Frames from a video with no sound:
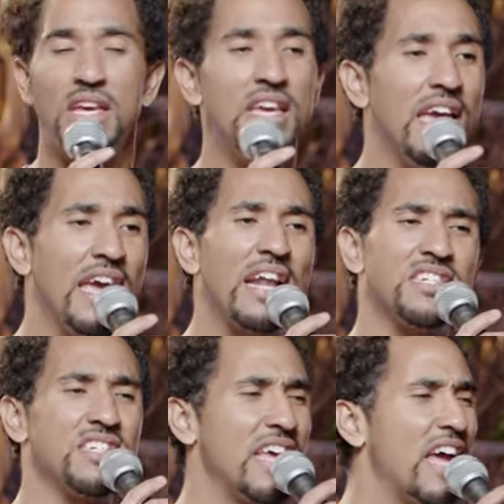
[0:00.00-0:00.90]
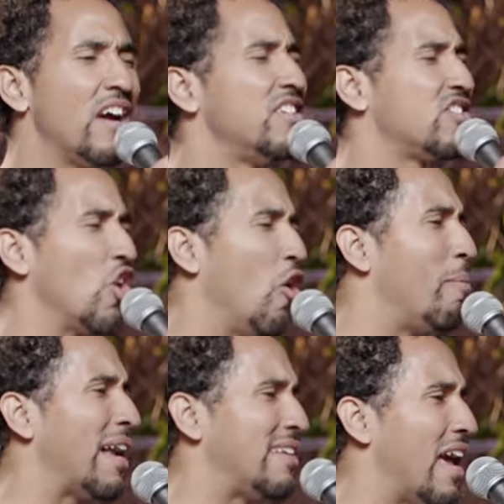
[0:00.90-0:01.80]
He English as hell. He
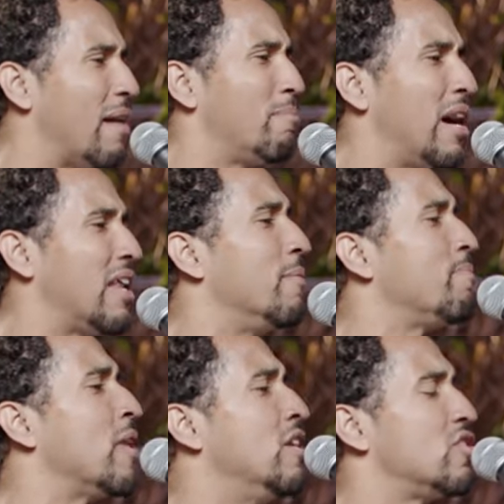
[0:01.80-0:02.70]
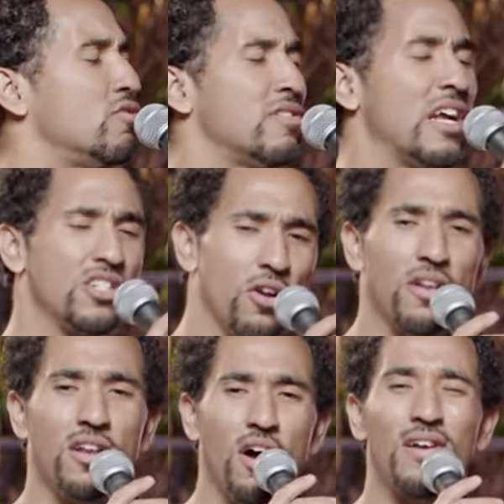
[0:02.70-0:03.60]
stole my damn money. As soon as I
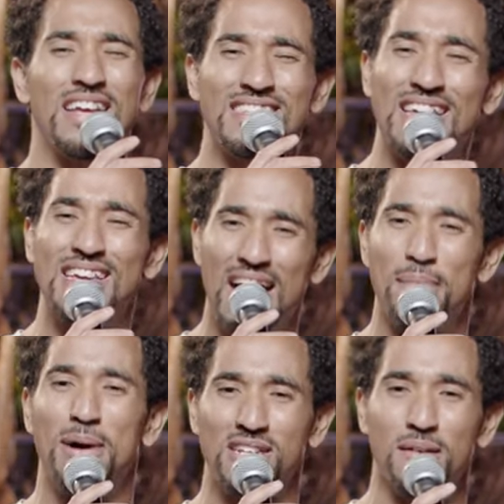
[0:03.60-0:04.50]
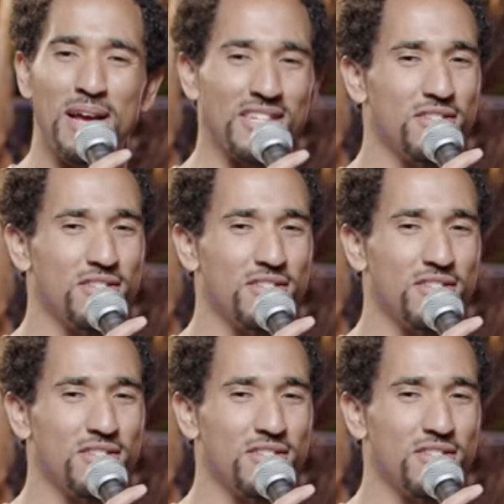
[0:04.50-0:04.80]
turned it on, I said, he got my dumb ass.